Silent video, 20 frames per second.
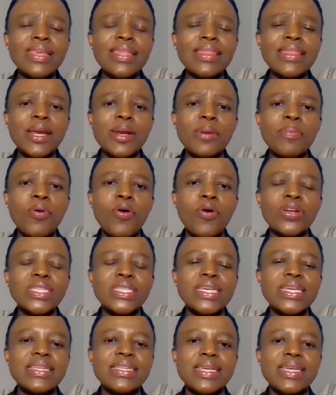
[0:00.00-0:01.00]
the
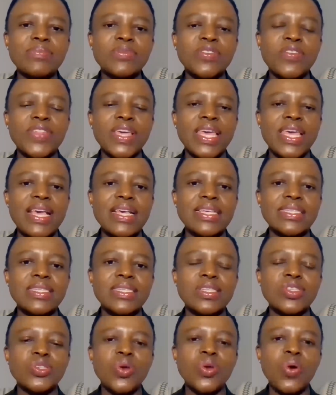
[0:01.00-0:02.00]
reporting in terms of the
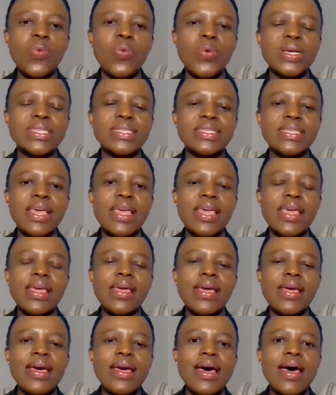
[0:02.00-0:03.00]
cases. So we're
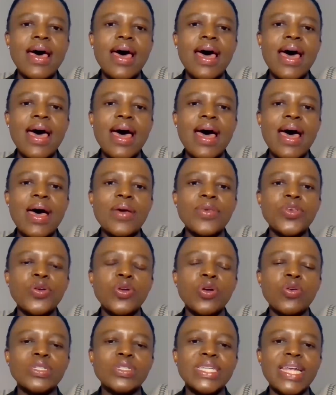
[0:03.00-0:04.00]
seeing
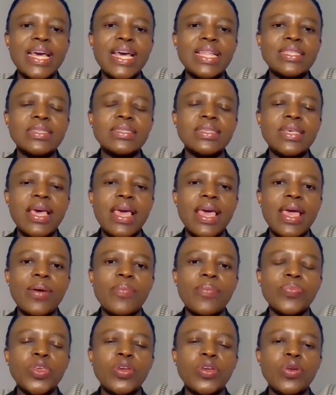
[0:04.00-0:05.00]
deaths,
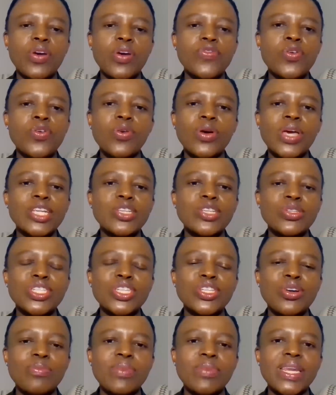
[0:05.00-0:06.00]
if you look at your
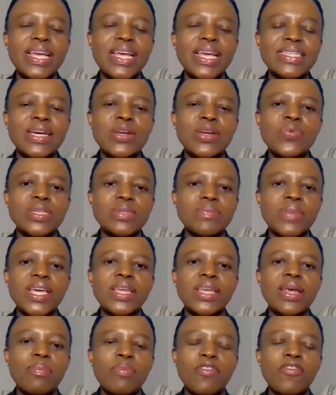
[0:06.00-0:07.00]
denominator, it was
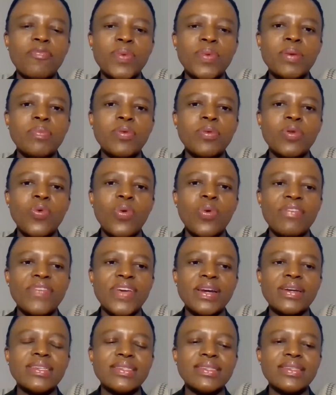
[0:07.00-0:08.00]
made up of people who were
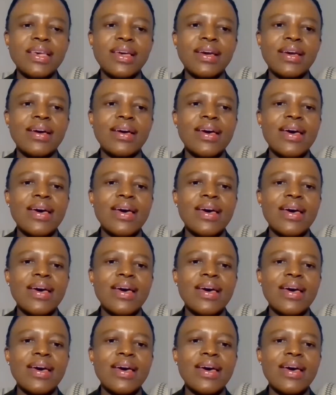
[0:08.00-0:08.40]
very sick,